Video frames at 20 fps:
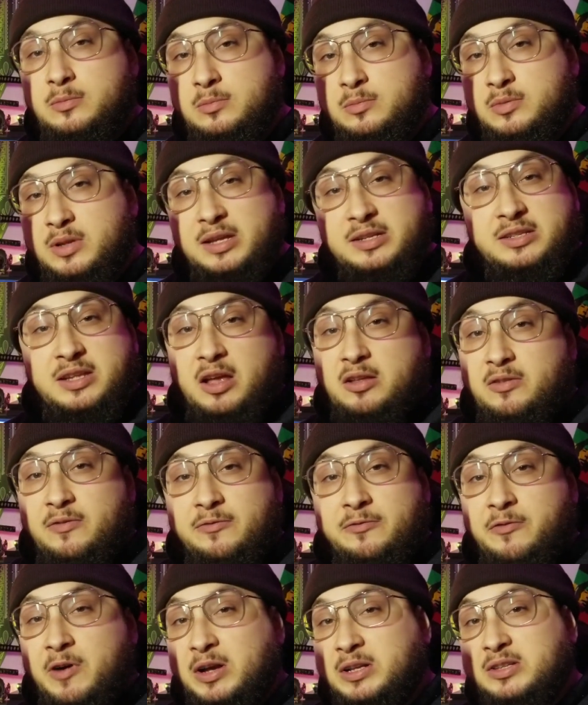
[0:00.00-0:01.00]
That's how the f***
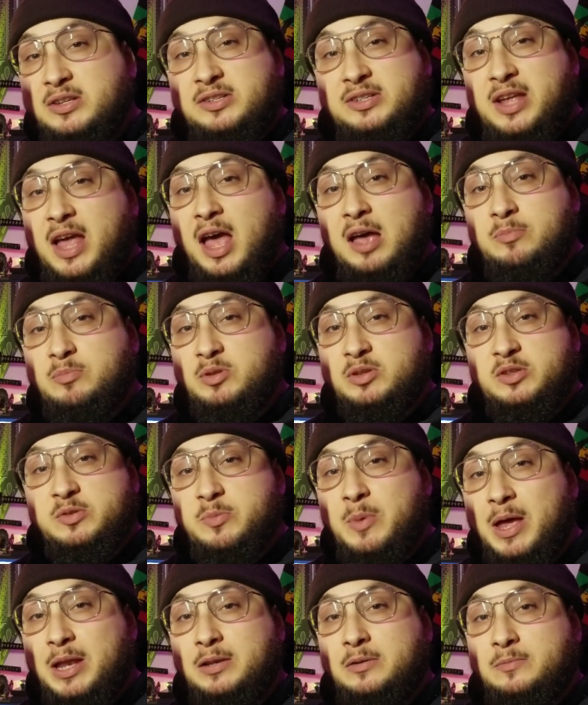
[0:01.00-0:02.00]
this happens,
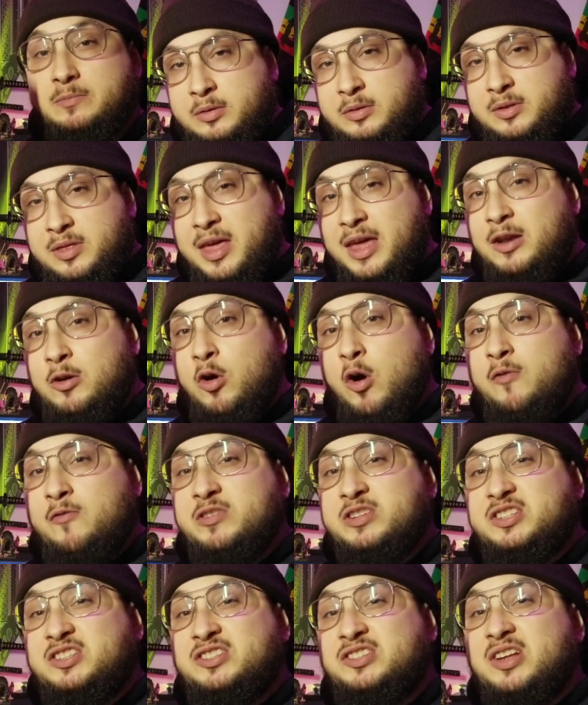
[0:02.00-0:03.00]
man. Then all of a
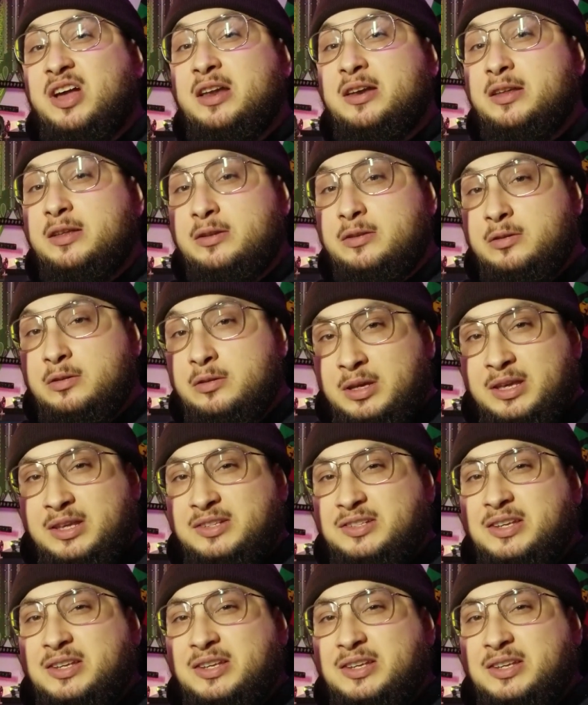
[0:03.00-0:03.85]
sudden, he's